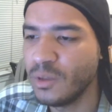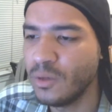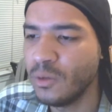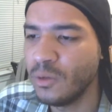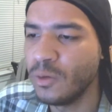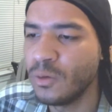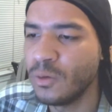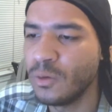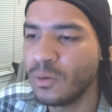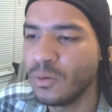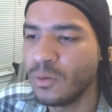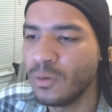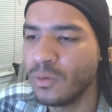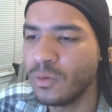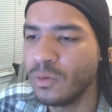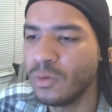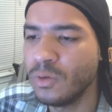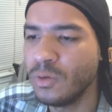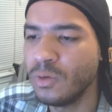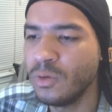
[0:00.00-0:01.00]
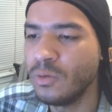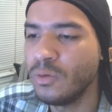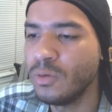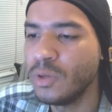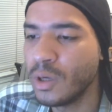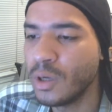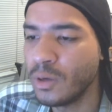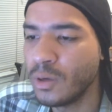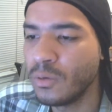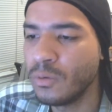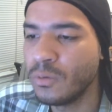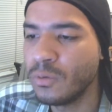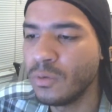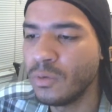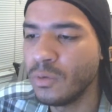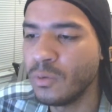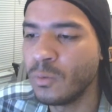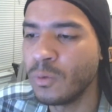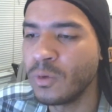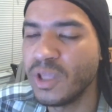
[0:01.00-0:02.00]
you will
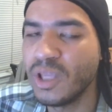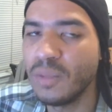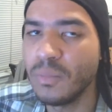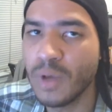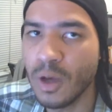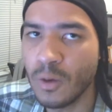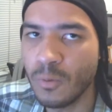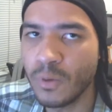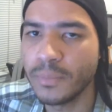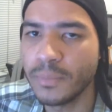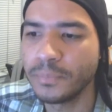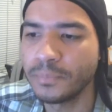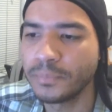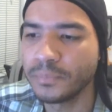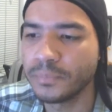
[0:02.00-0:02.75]
keep going.